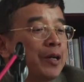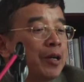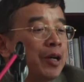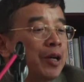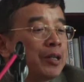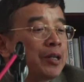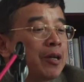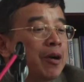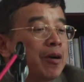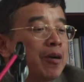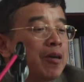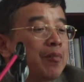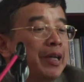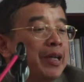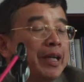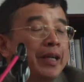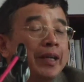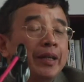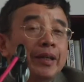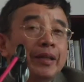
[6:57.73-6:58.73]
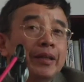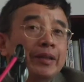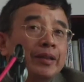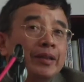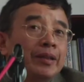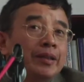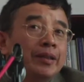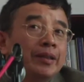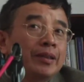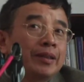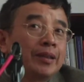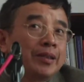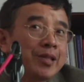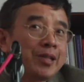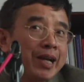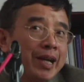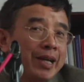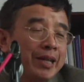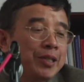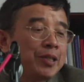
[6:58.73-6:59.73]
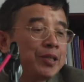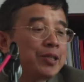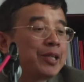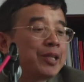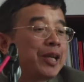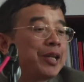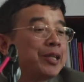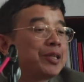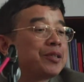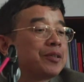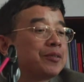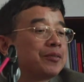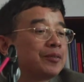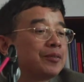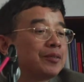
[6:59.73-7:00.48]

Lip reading: autonomy, the Chinese state